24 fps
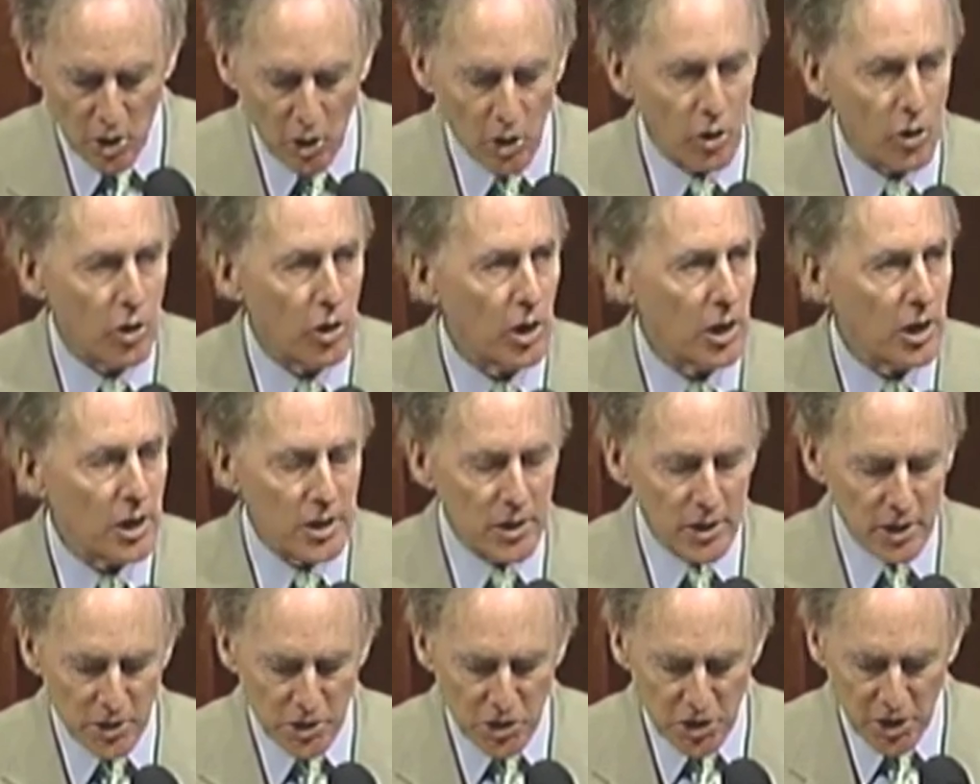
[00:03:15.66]
Earlier
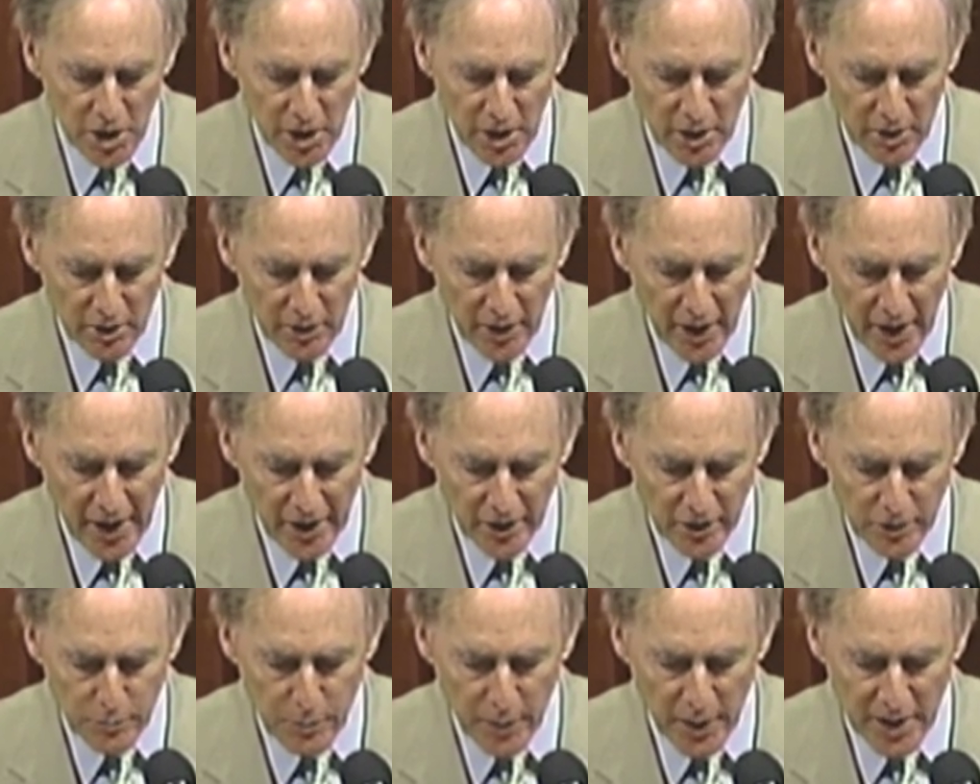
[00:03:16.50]
this year, the
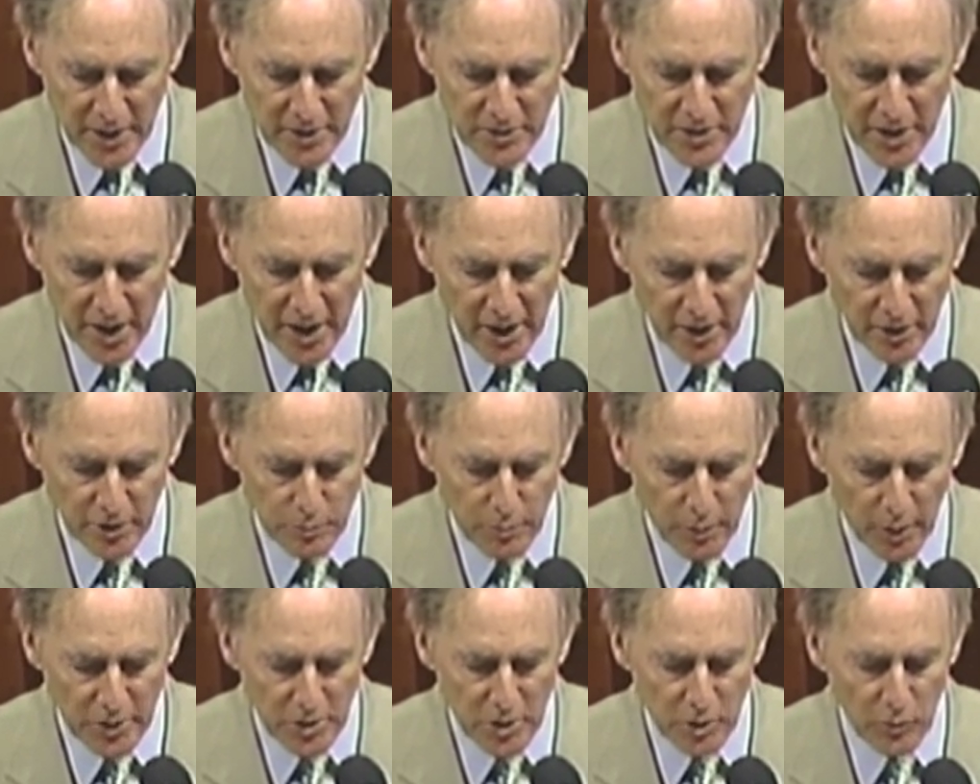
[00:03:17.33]
House passed the House
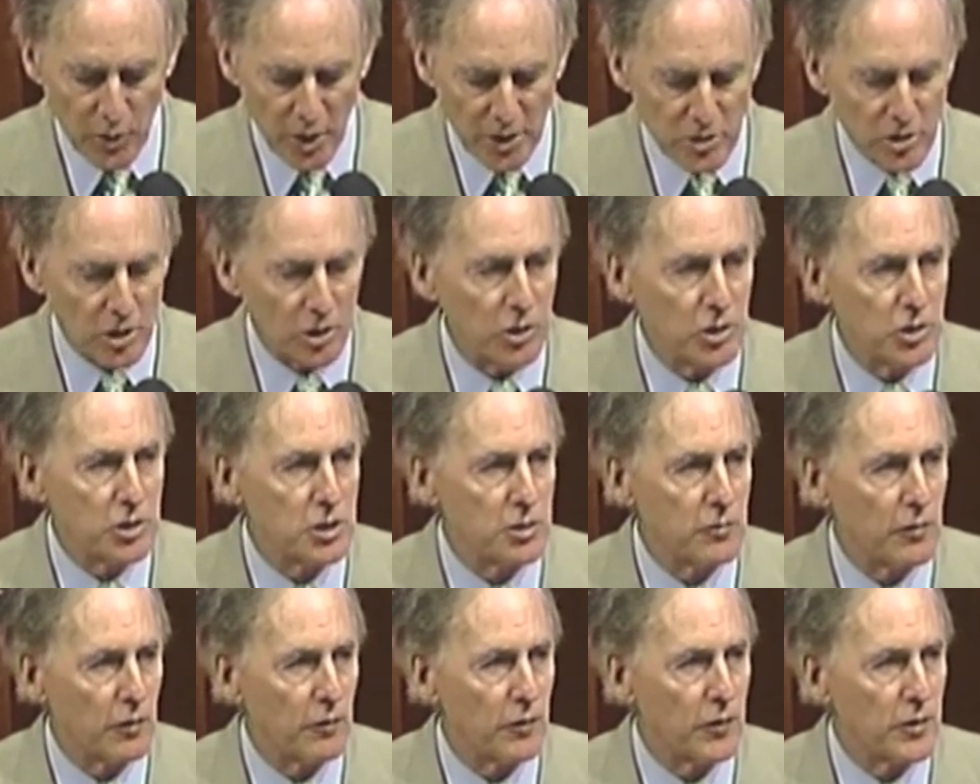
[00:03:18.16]
Budget
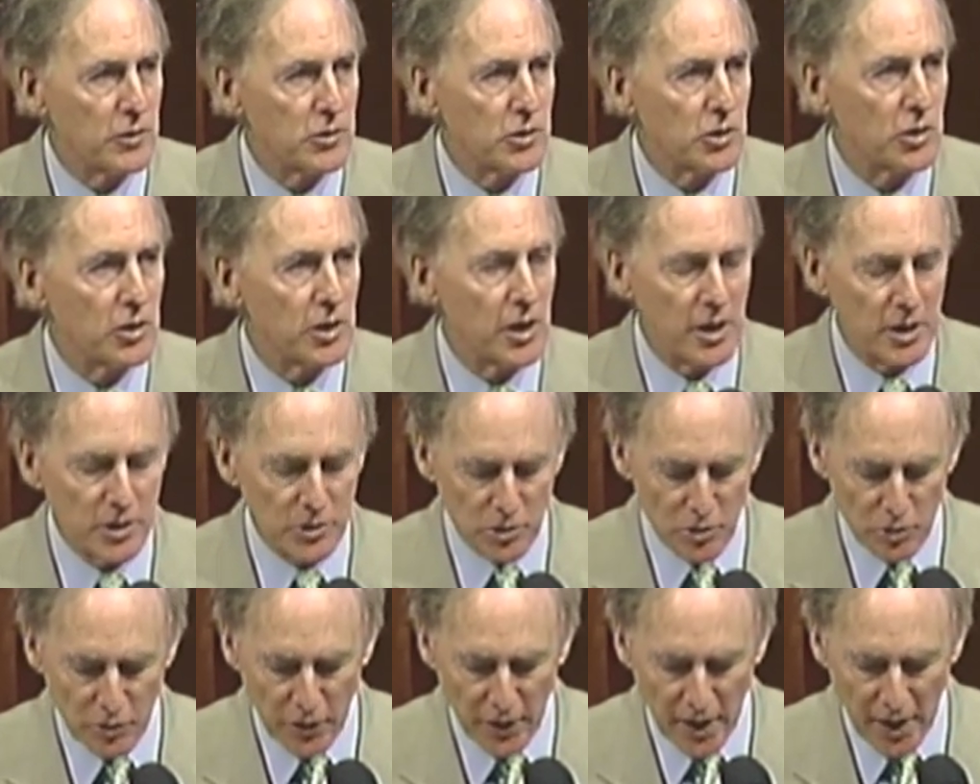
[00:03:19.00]
Resolution for fiscal year
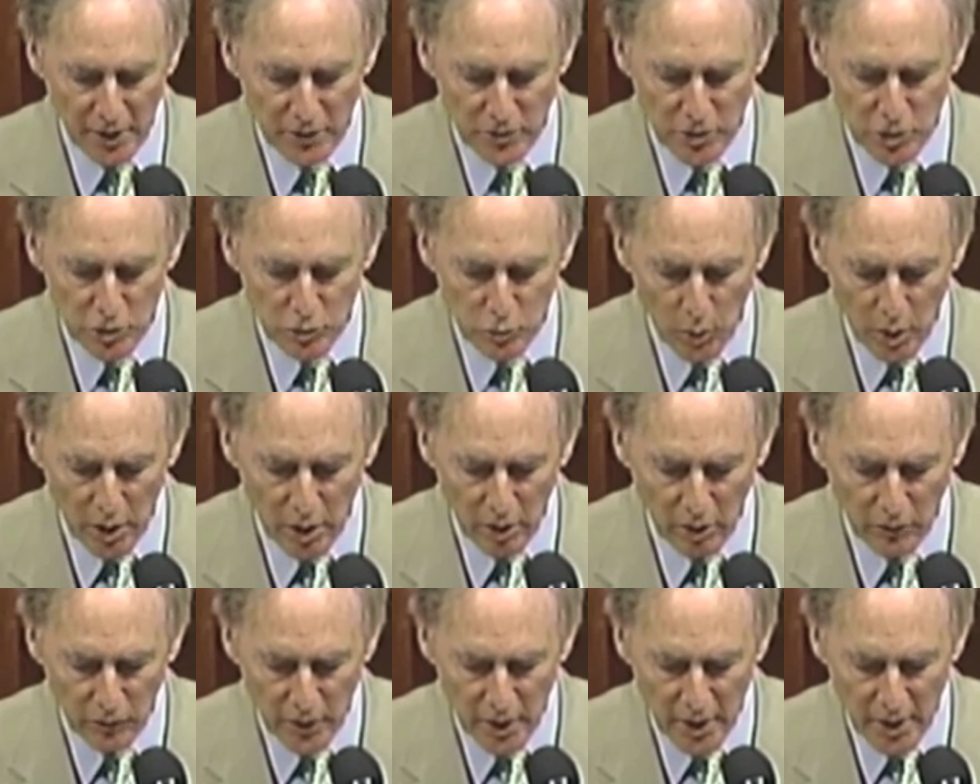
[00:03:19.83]

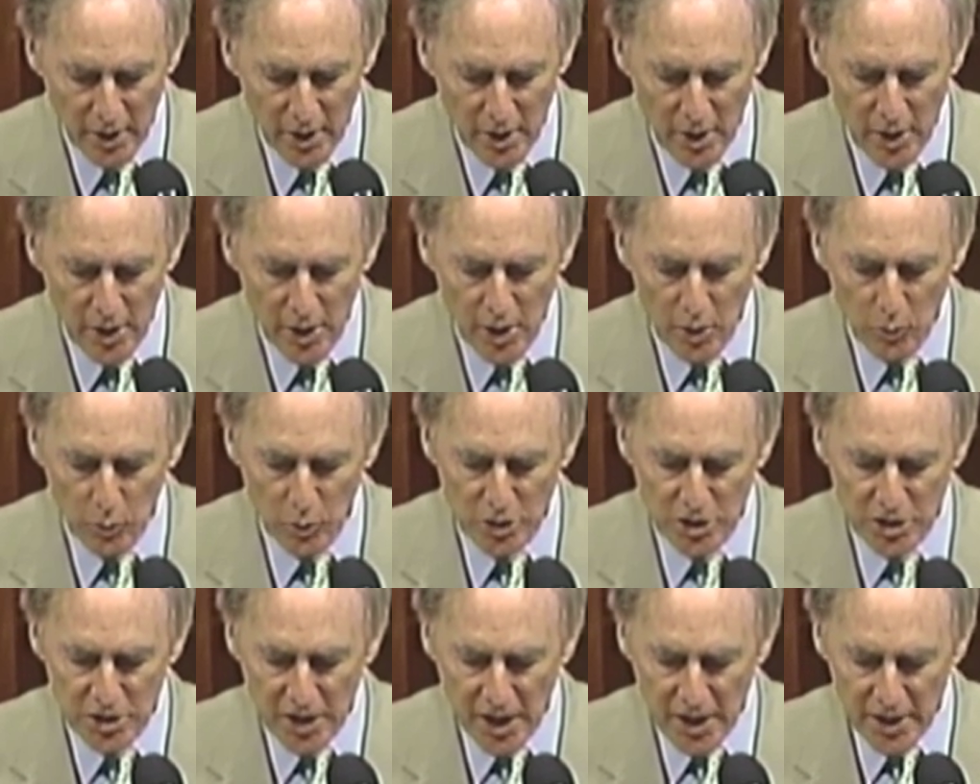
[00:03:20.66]
2012,
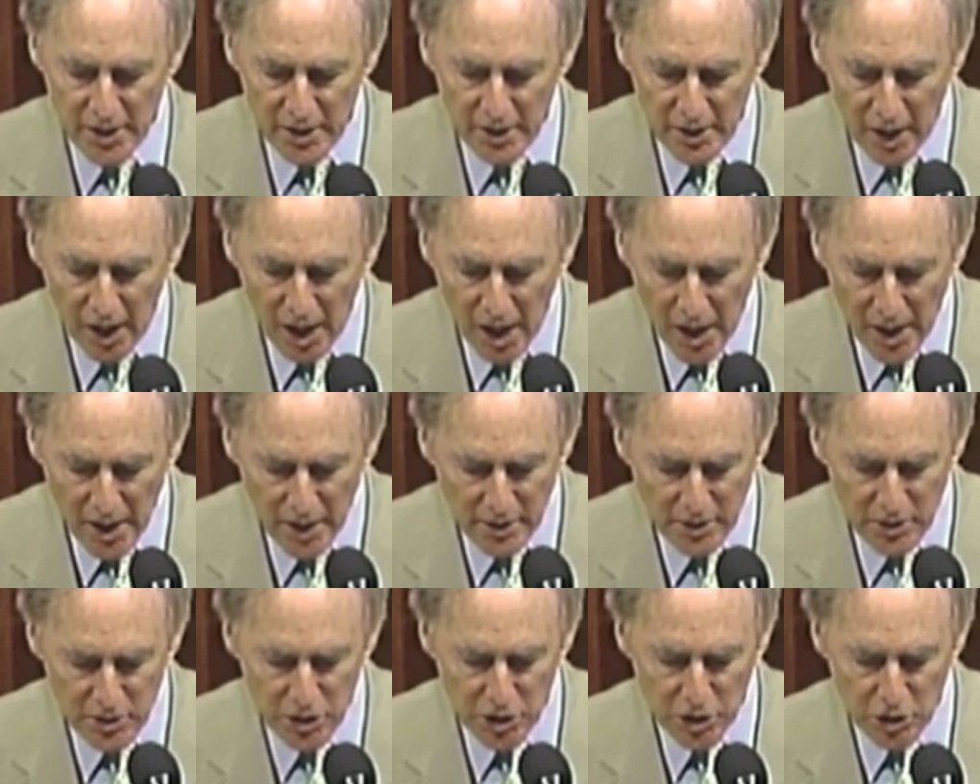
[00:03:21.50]
which set
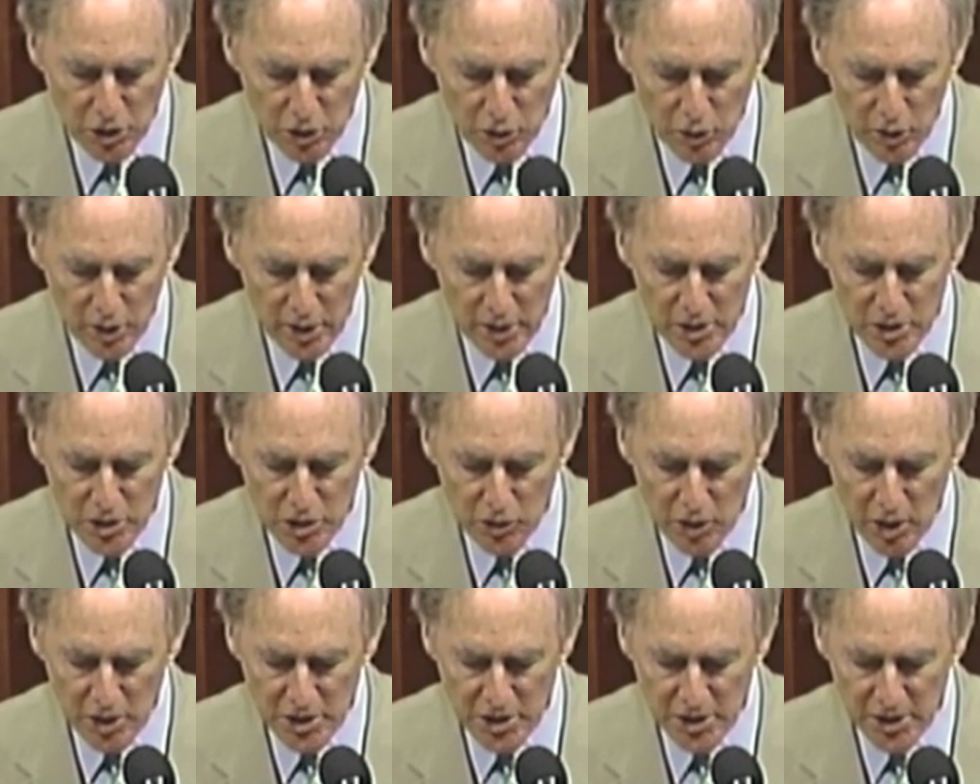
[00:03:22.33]
non-security
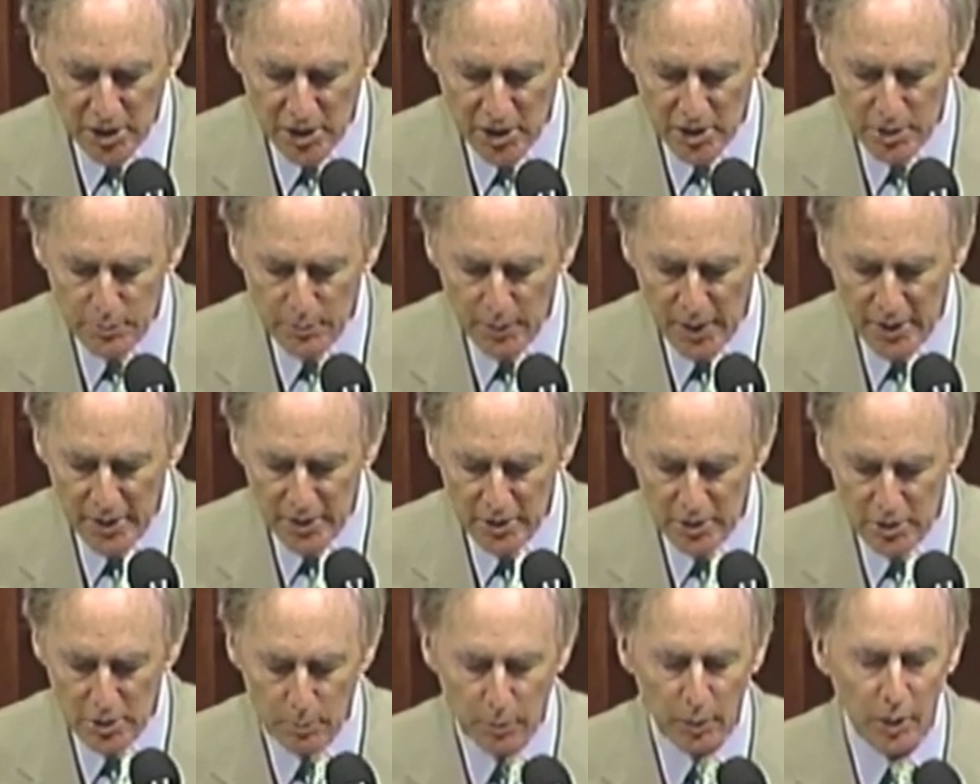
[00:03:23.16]
discretionary
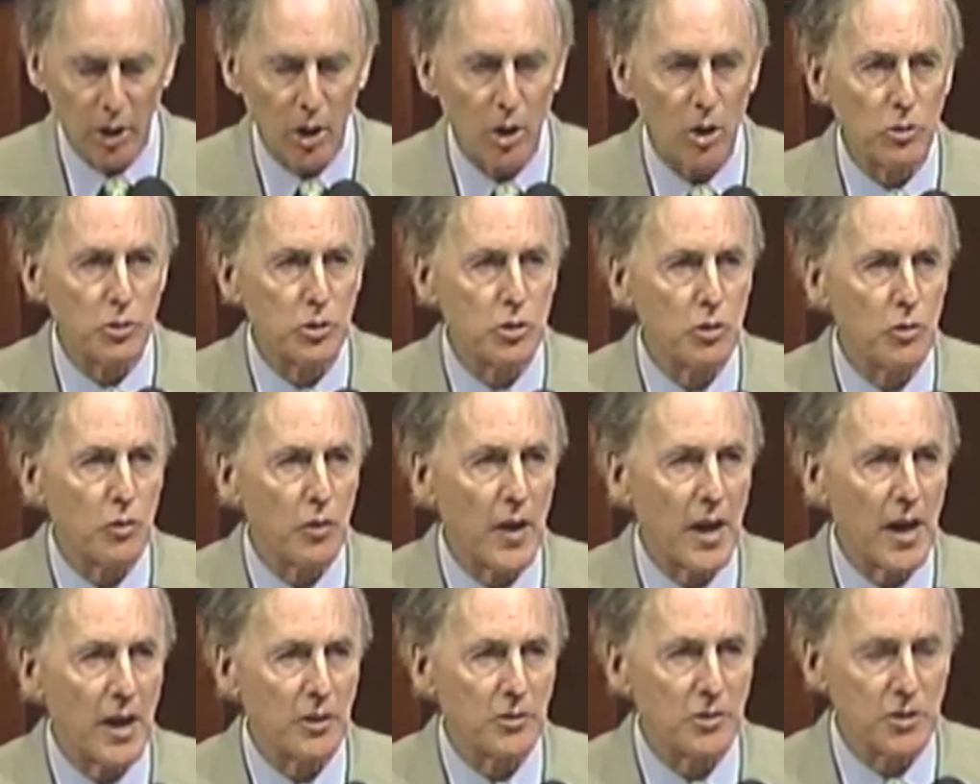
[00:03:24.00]
spending to below
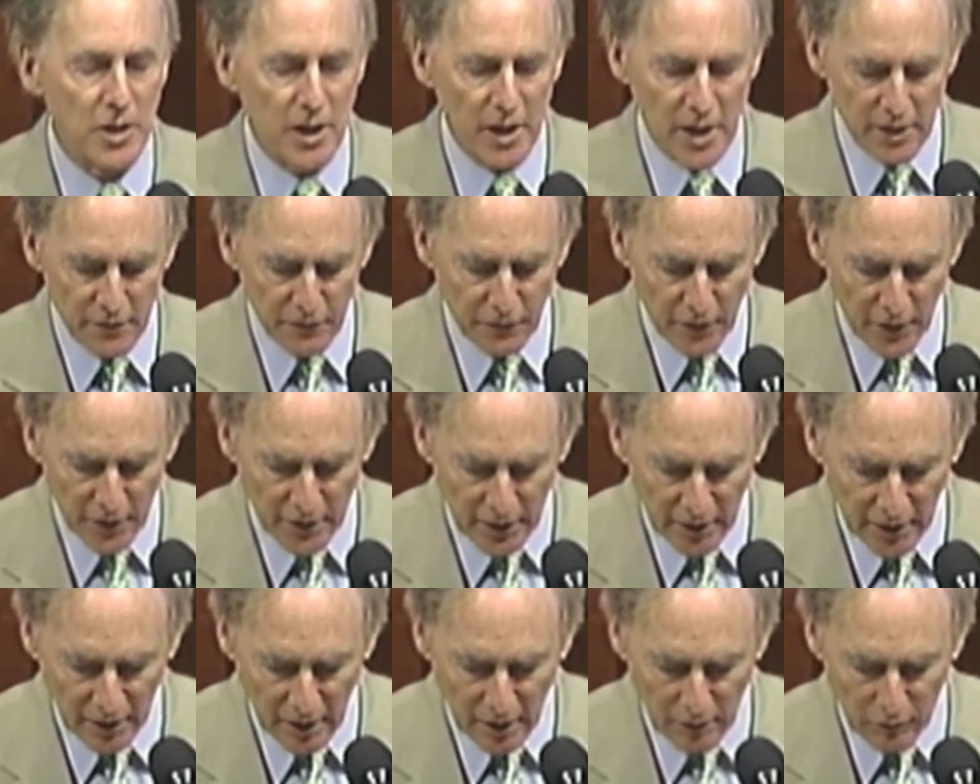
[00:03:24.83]
2008
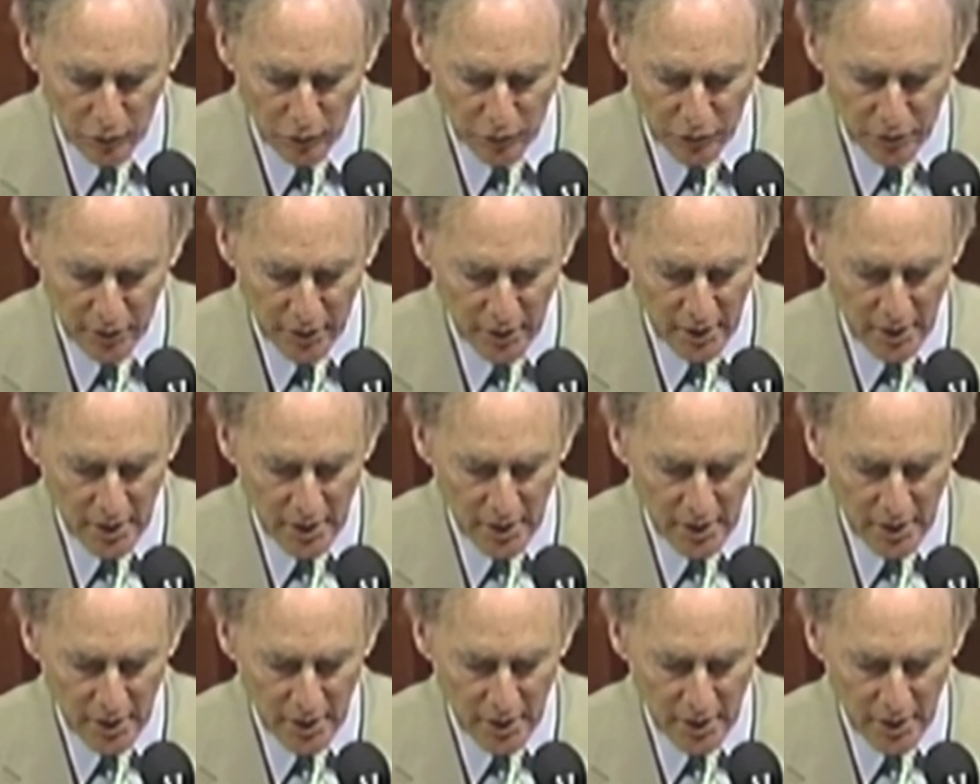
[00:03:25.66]
funding levels.